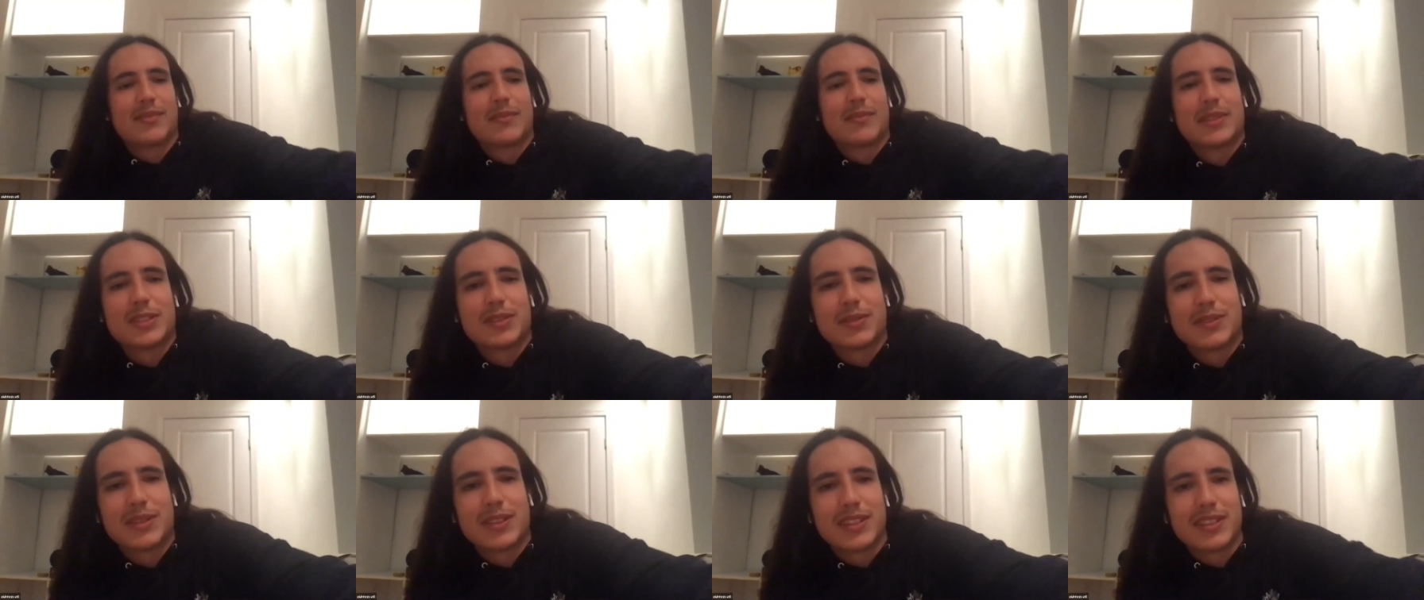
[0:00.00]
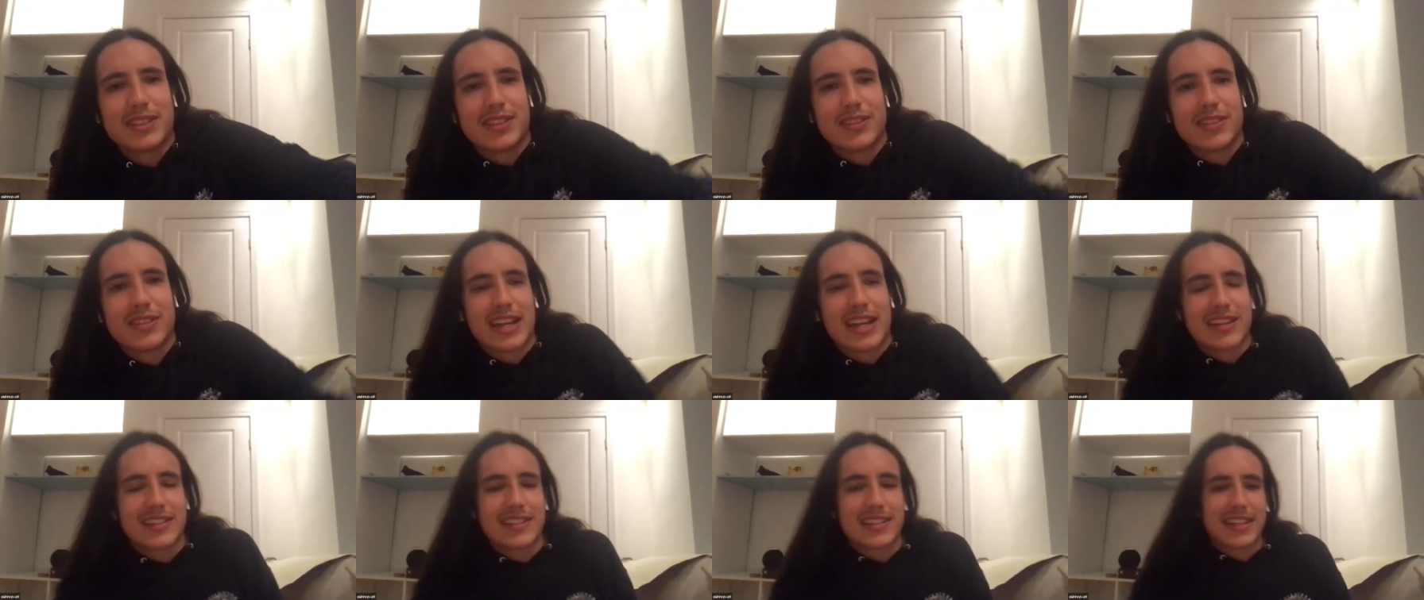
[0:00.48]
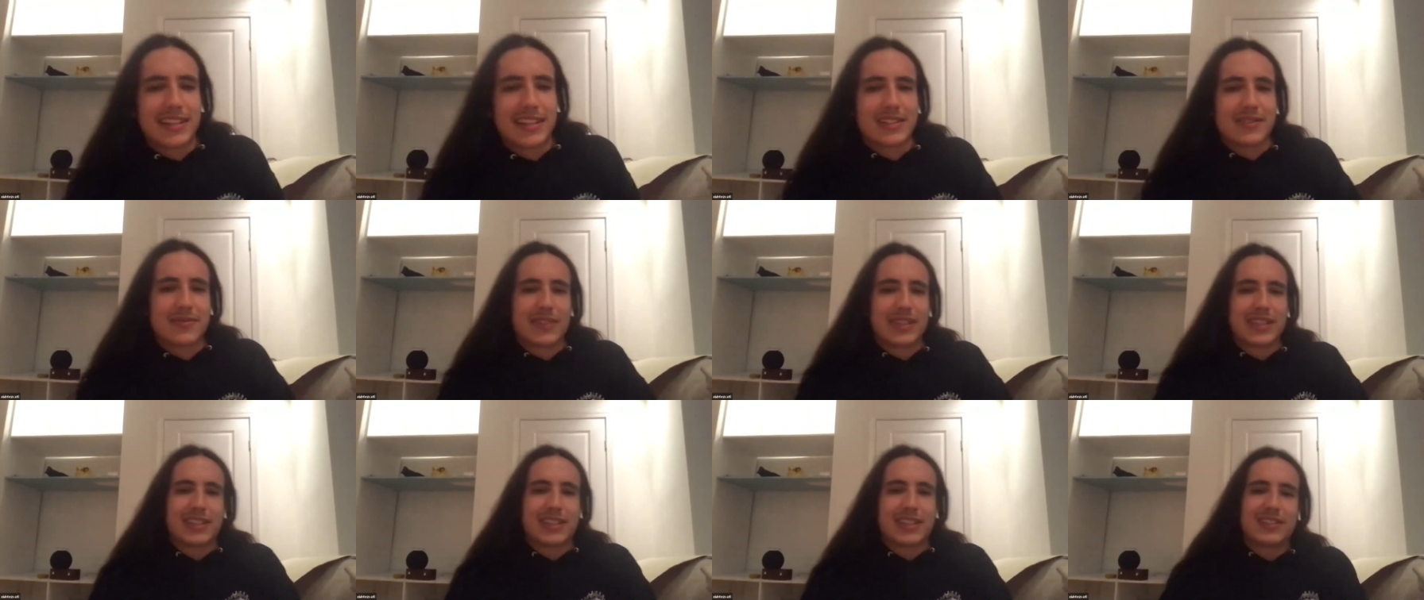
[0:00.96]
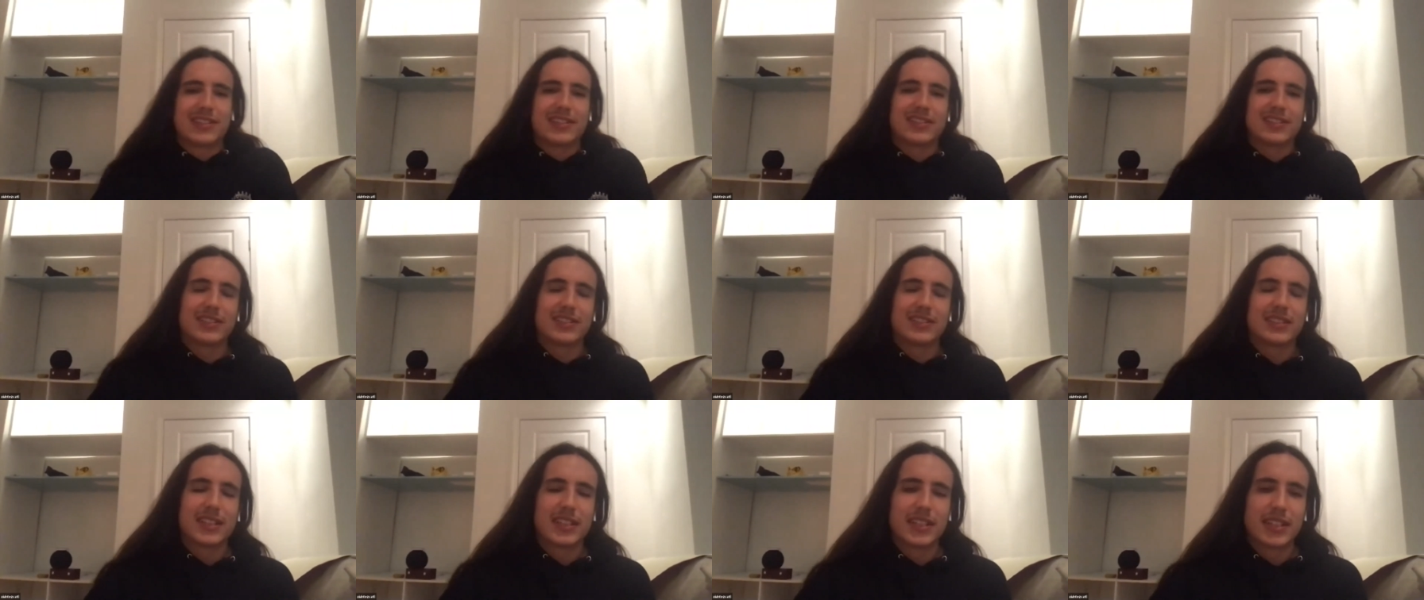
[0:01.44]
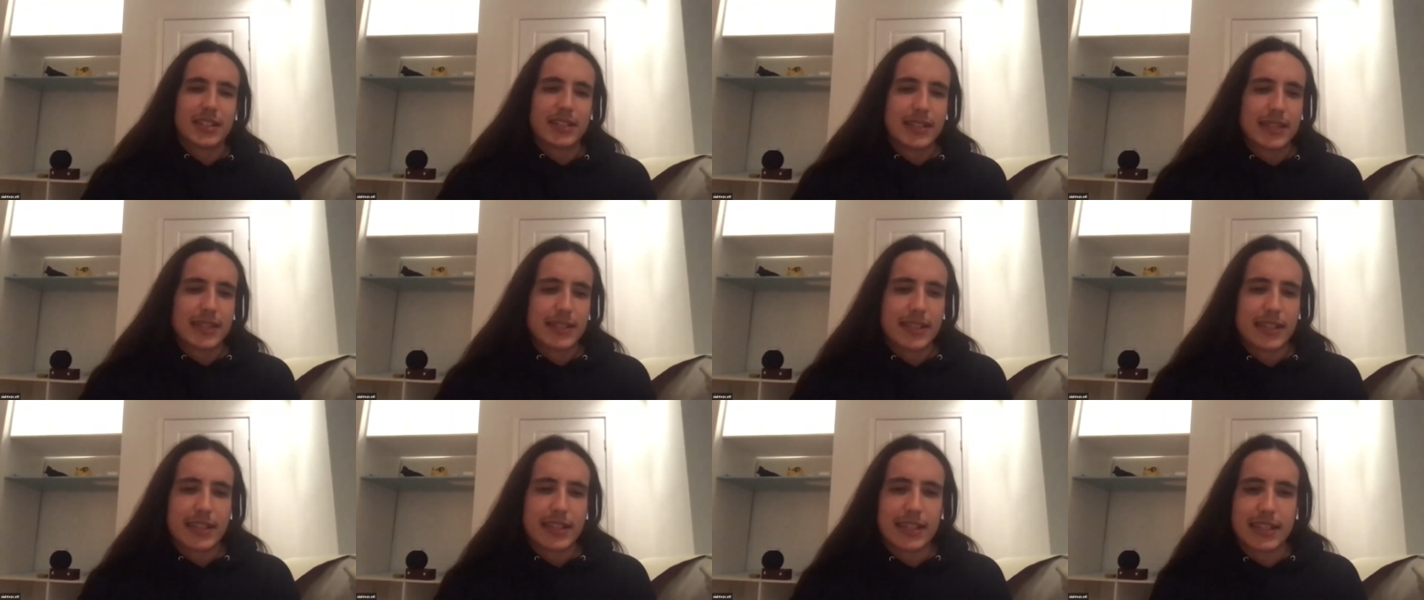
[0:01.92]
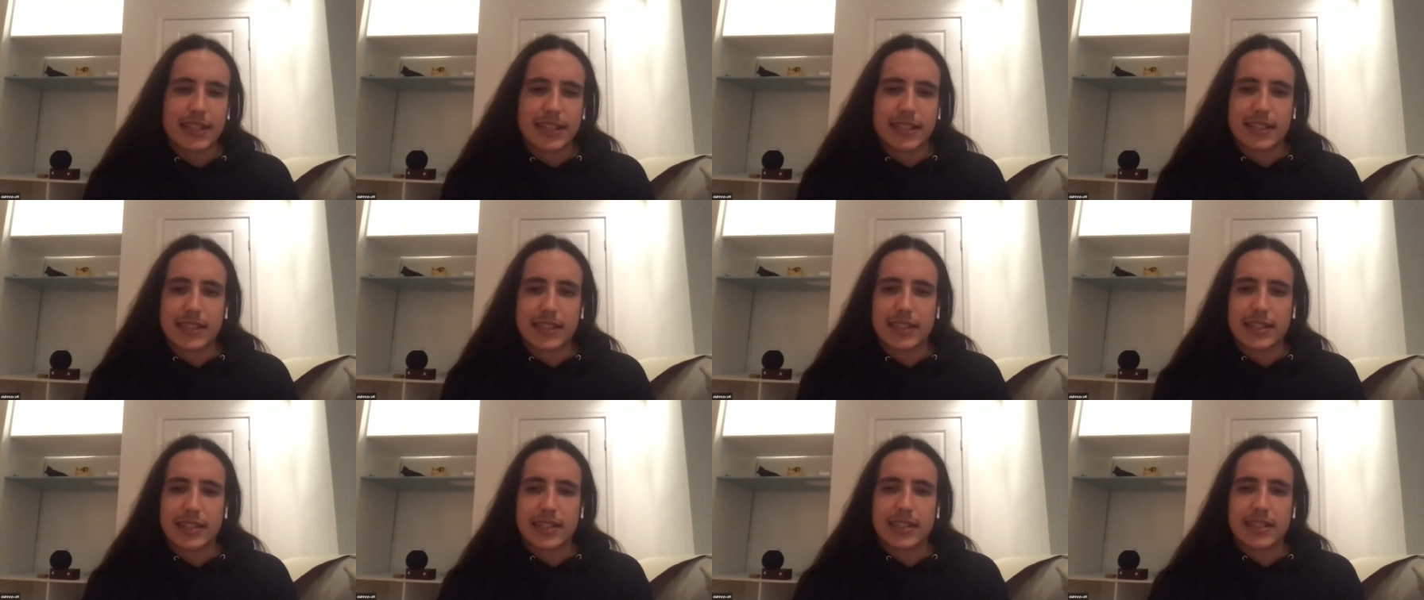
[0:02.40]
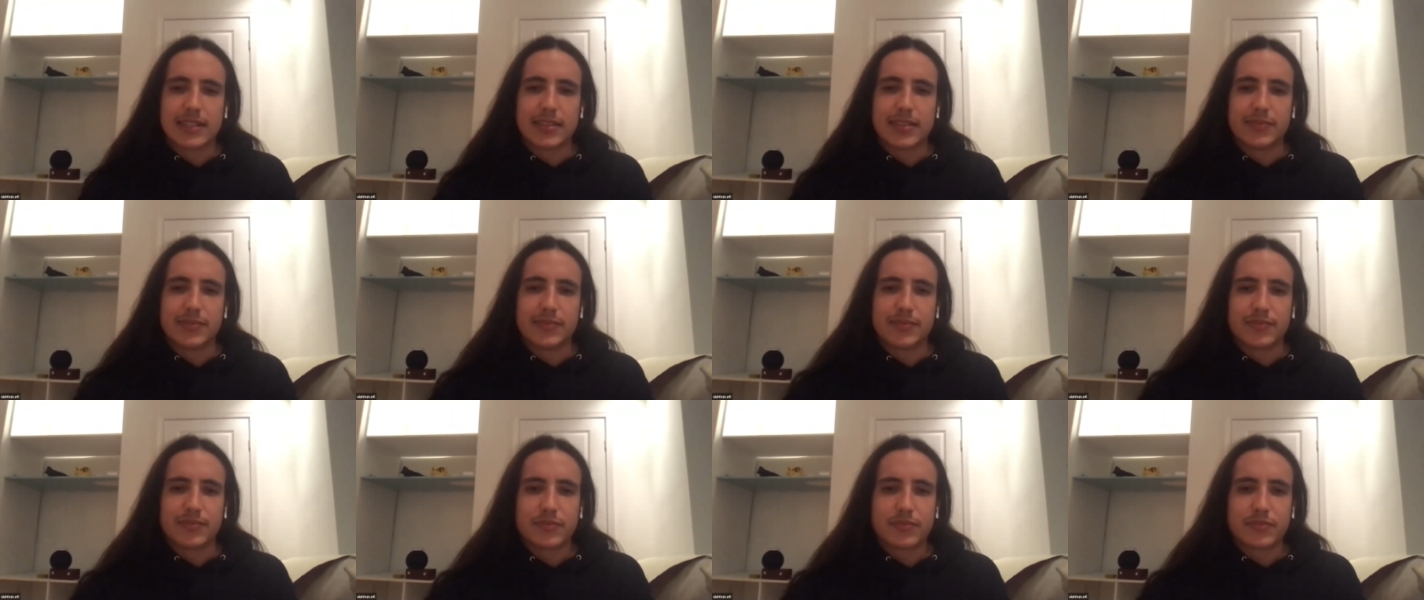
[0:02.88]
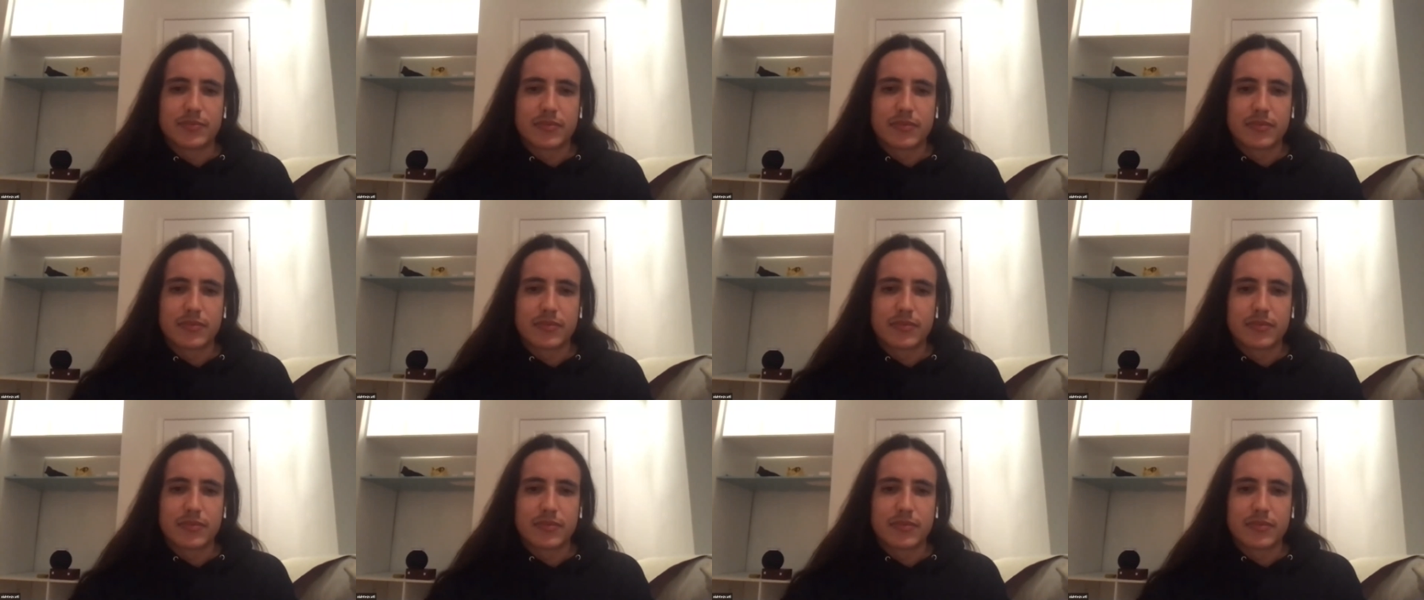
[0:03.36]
between the United States and Mexico, and um,